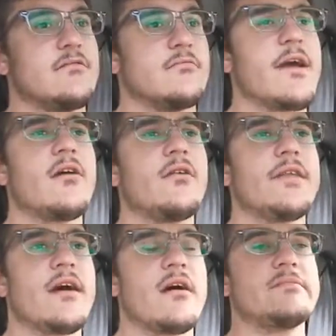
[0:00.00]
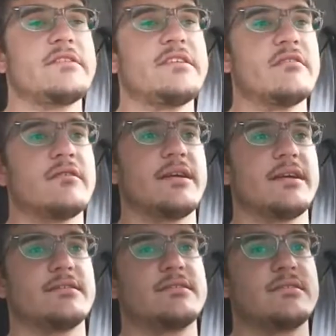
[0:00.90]
Well, now I'm
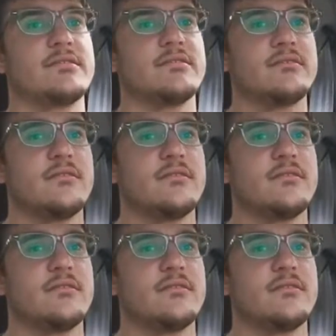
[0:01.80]
curious.